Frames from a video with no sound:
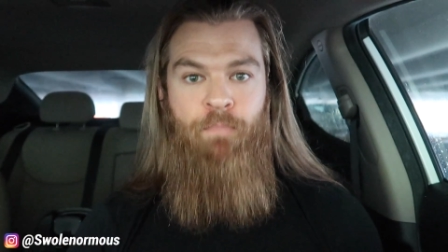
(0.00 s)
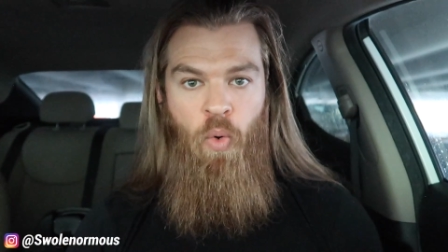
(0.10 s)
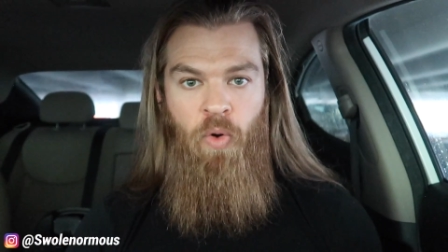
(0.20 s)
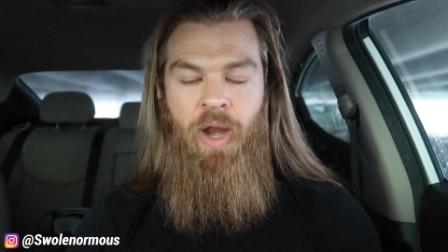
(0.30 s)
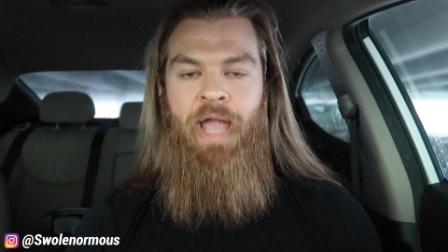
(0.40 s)

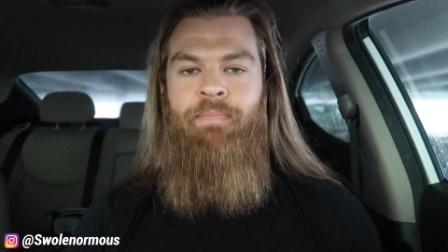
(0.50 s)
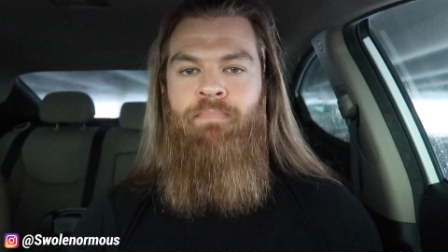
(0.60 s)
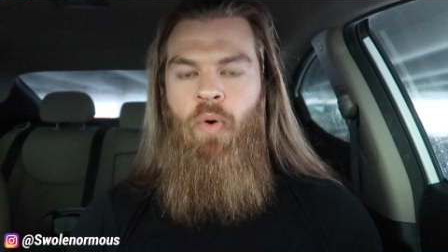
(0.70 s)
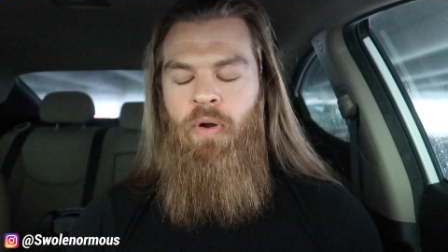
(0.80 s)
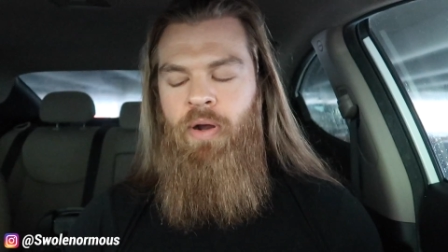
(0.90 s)
more and
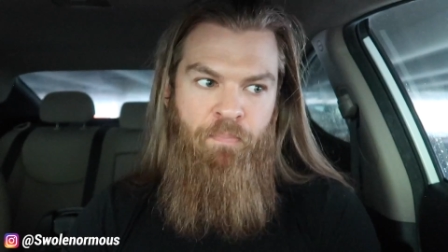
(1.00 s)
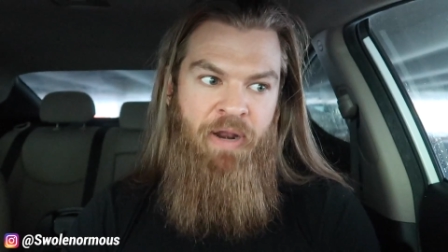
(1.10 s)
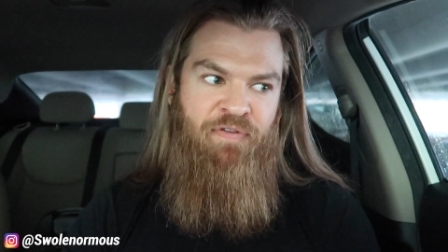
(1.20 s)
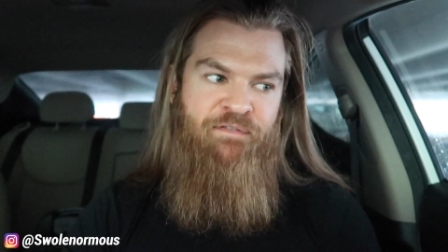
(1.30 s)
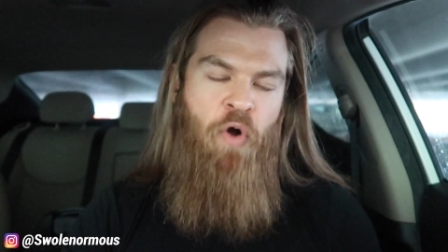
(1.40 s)
more.
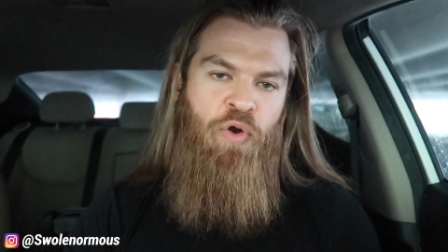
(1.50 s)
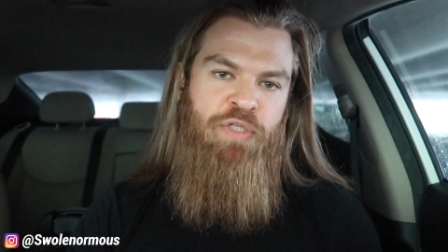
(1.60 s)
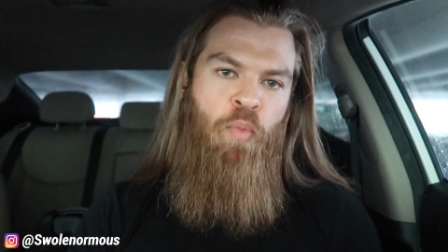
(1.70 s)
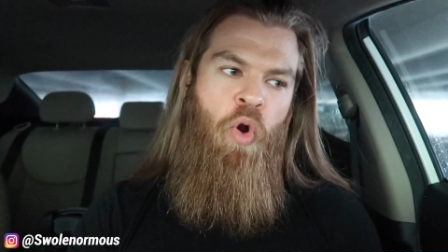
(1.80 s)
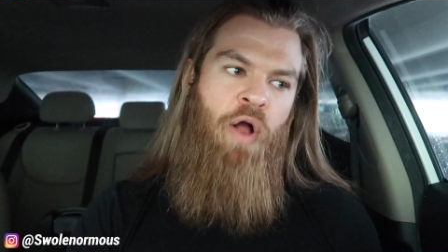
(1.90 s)
But if you
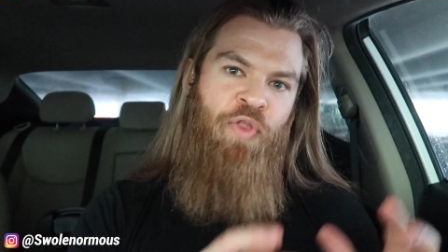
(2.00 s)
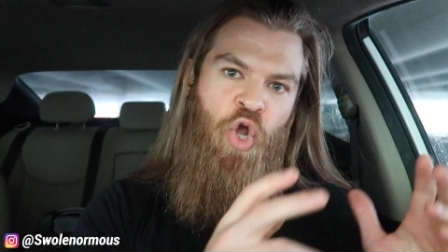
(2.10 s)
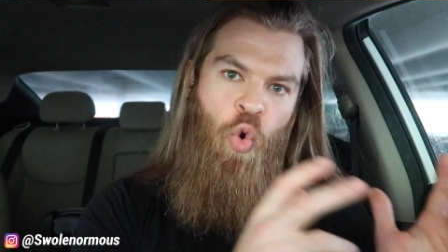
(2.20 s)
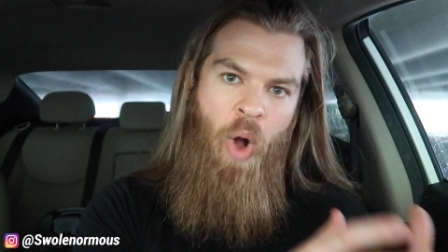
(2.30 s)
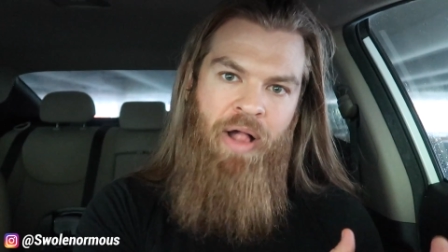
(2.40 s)
focus more on the
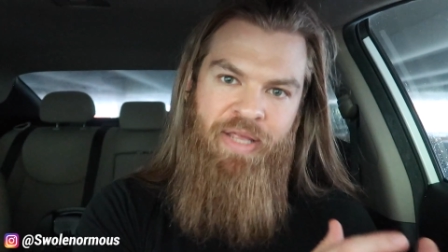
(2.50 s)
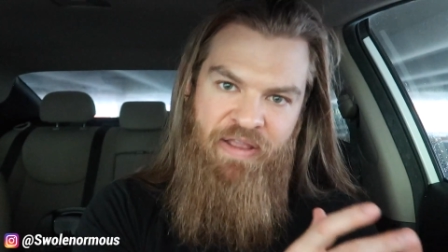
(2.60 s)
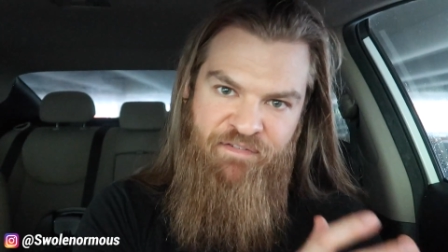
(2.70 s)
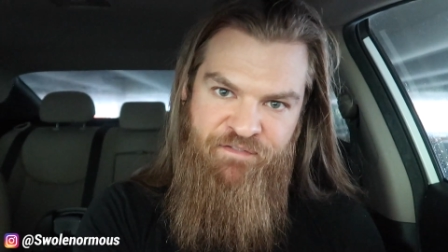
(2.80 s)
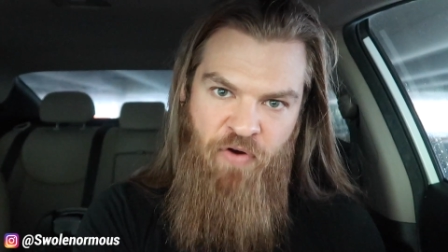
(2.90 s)

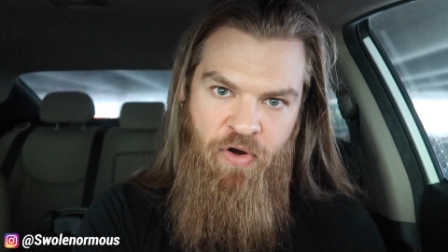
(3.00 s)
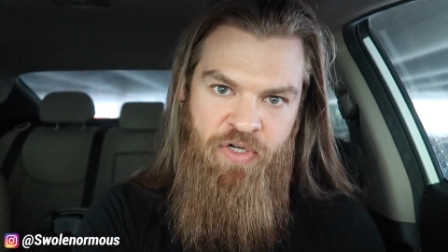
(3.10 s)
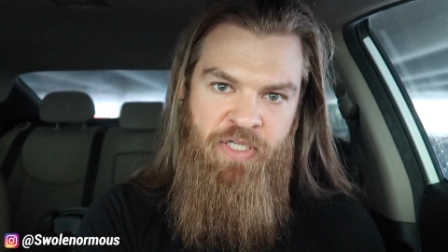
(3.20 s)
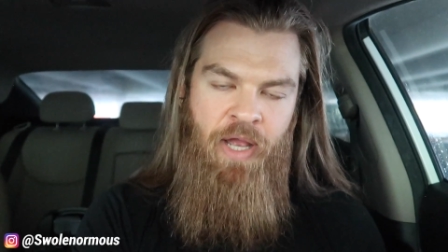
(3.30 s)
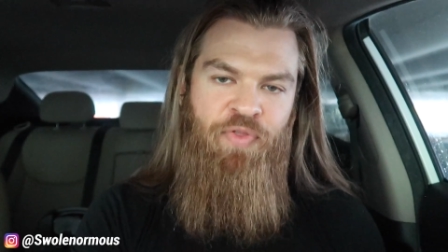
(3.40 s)
quality
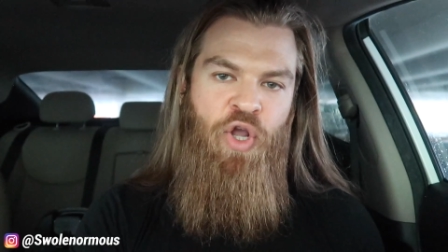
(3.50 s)
first,